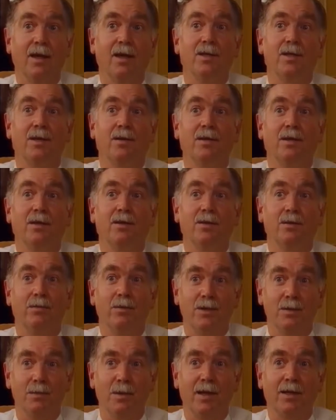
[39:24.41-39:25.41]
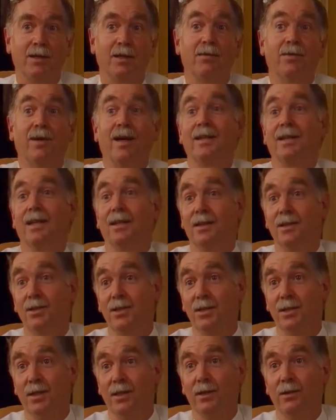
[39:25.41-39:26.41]
So I think to respect the fact that this
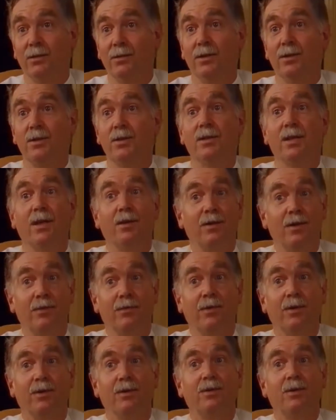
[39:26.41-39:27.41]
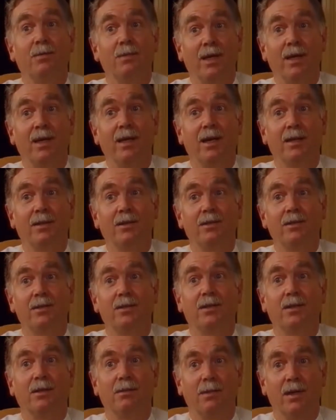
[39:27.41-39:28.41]
is an illness no different to many others
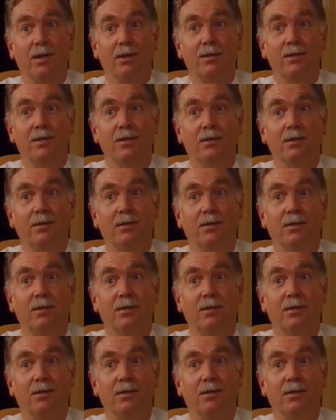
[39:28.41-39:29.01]
in medicine.